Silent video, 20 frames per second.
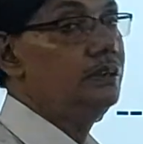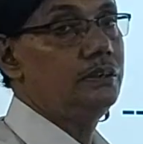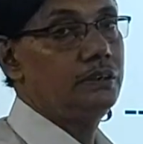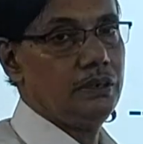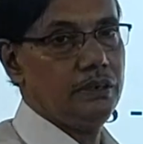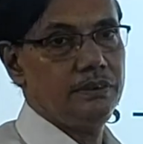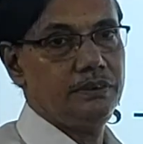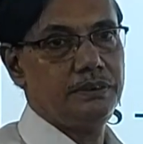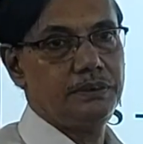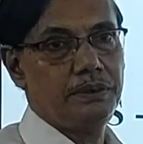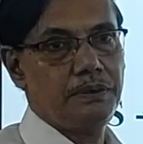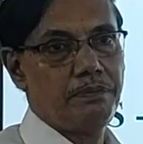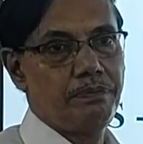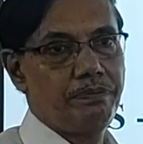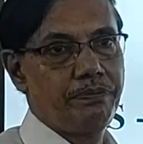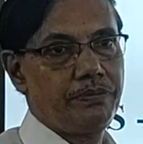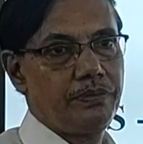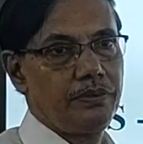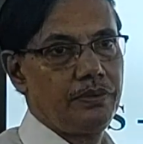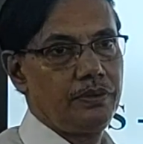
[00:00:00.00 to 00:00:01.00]
conditions,
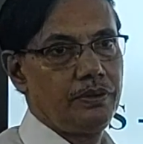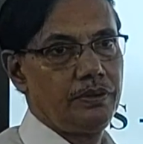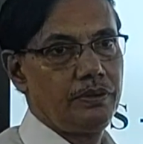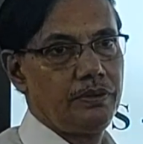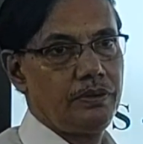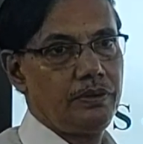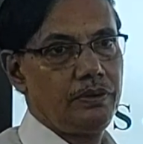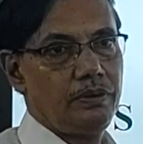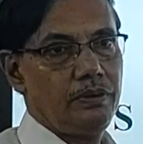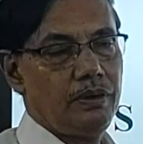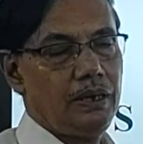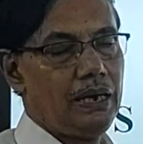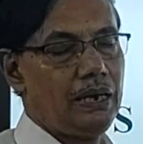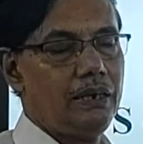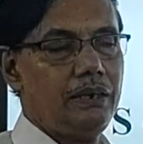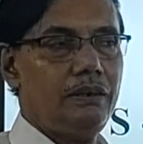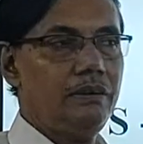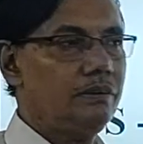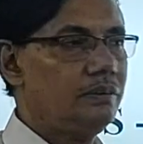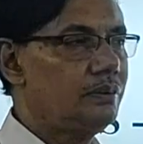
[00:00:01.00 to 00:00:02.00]

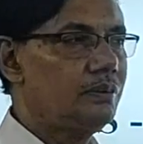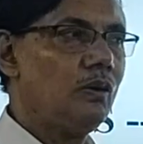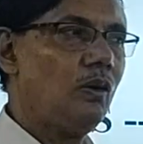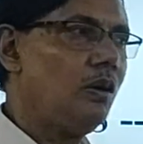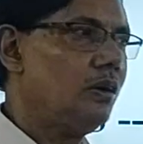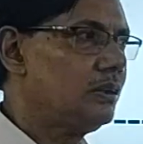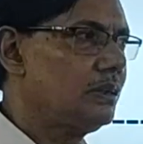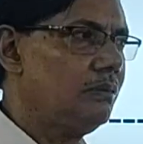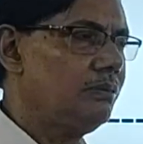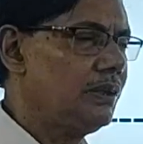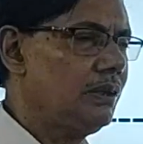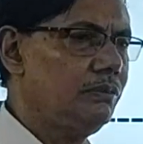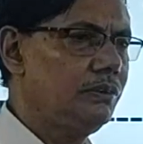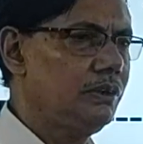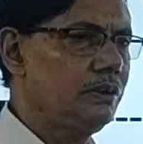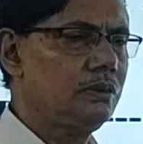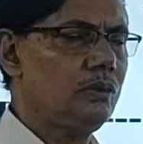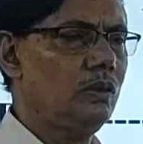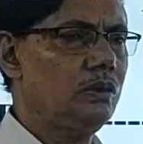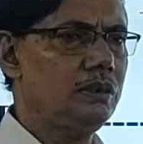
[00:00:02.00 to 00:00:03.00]
and or
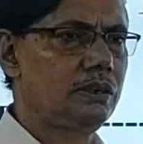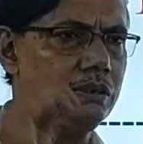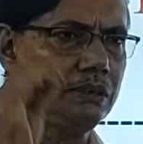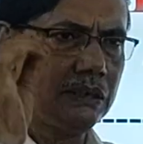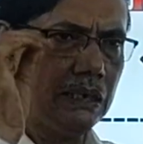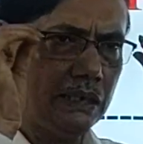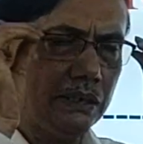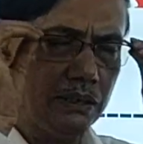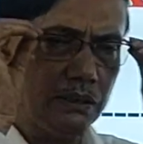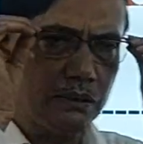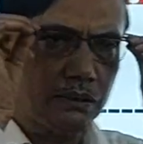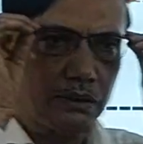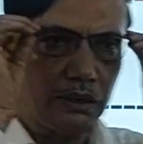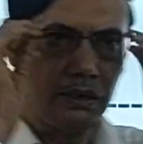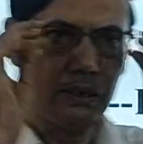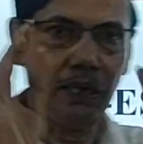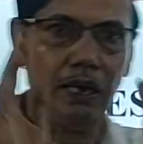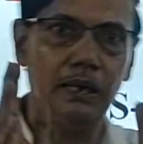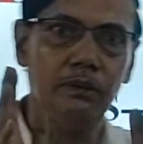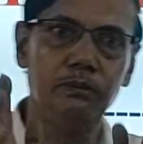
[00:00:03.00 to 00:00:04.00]
sometimes it is called the steady
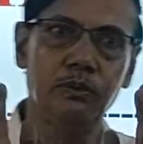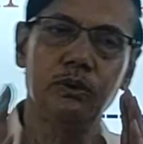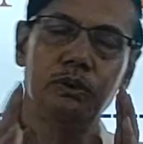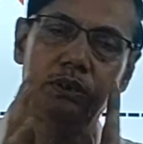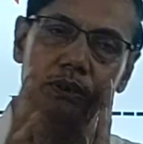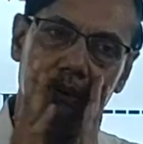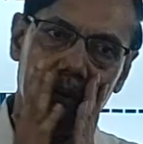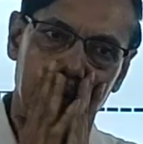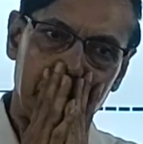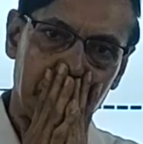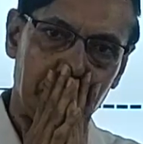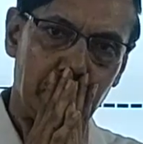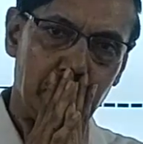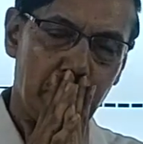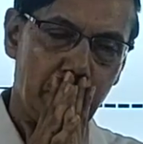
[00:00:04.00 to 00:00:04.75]
state hypothesis.